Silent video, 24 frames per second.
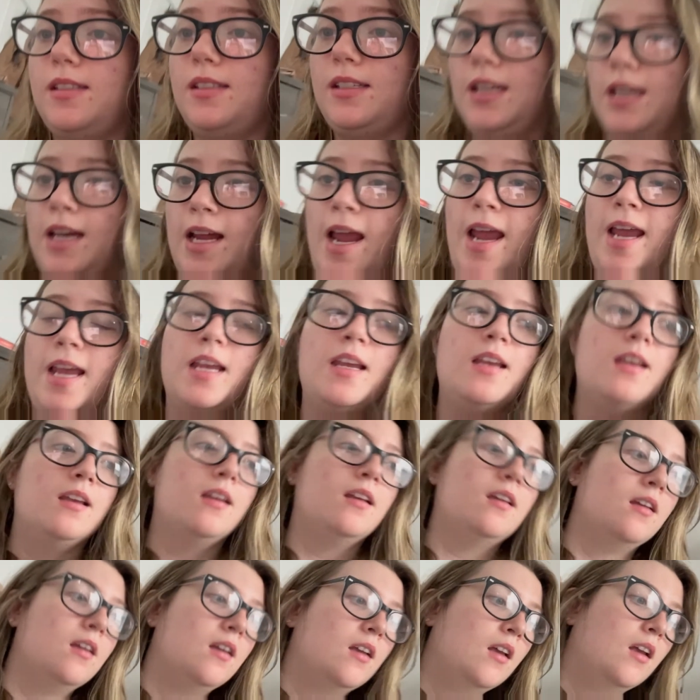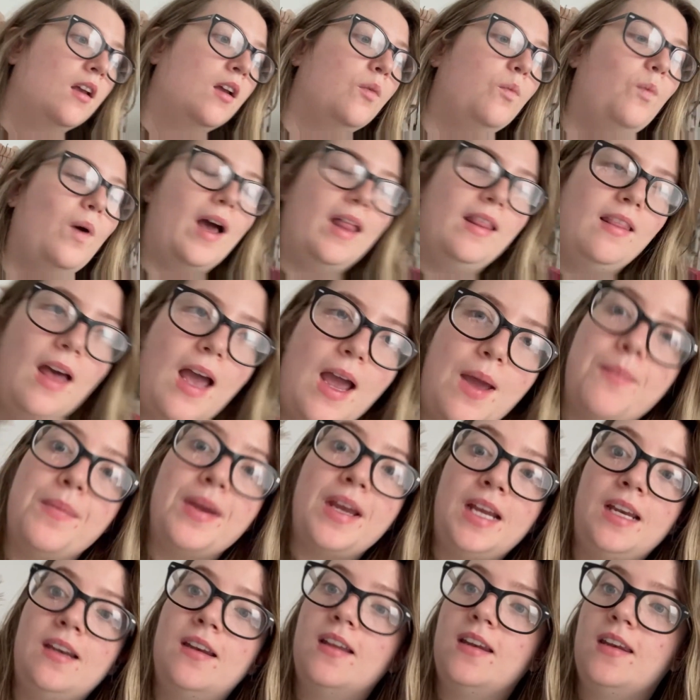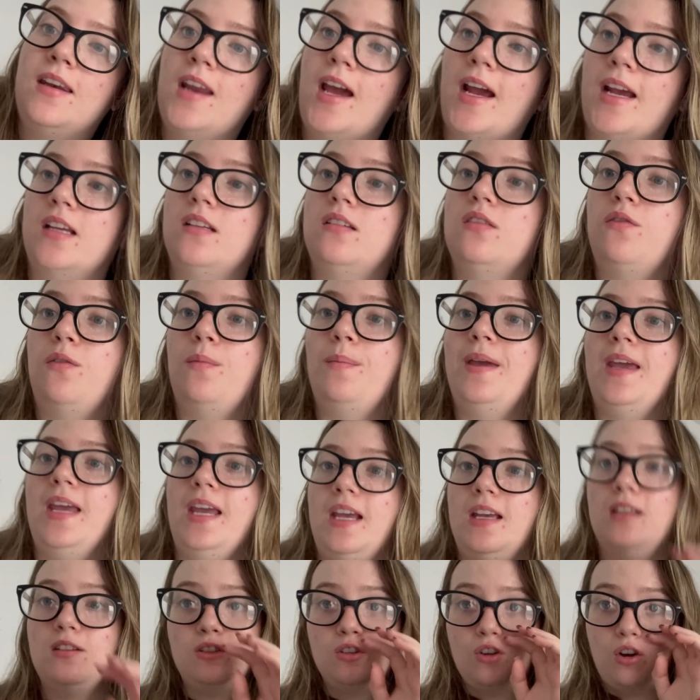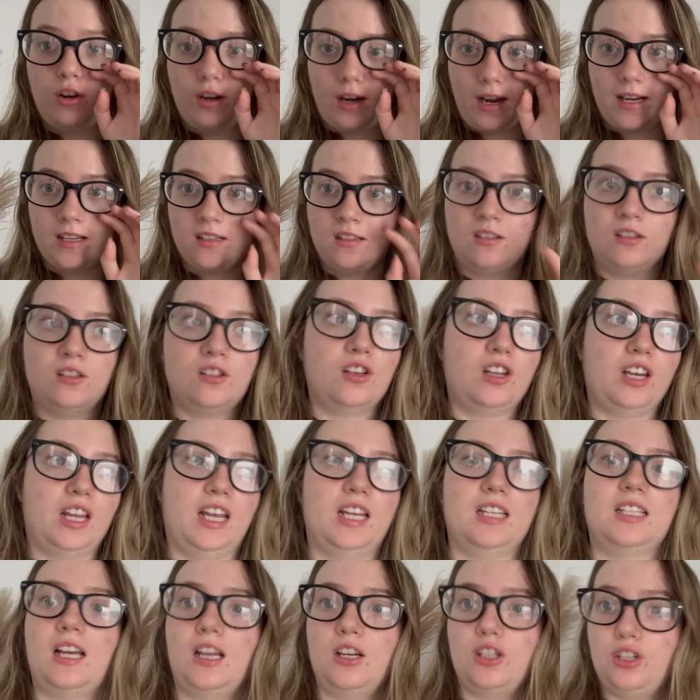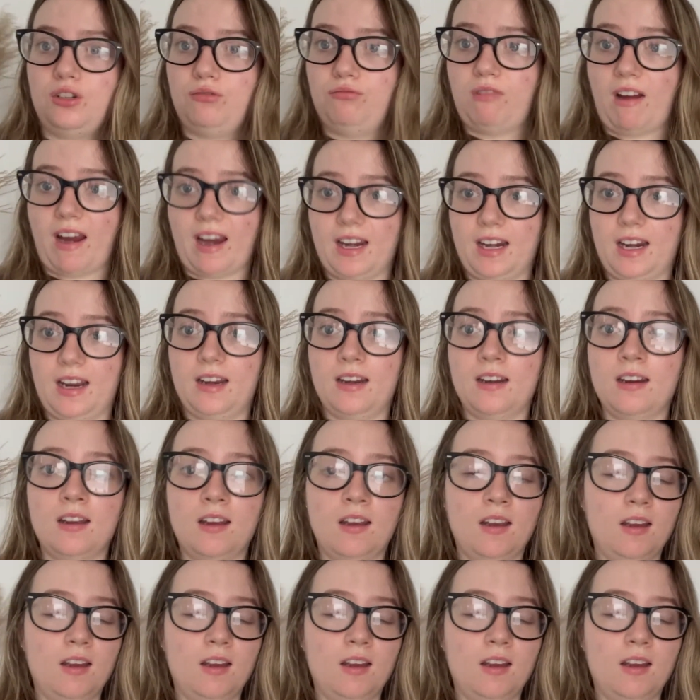today. Well, I mean, nice for me. It's not nice and sunny, it's actually raining.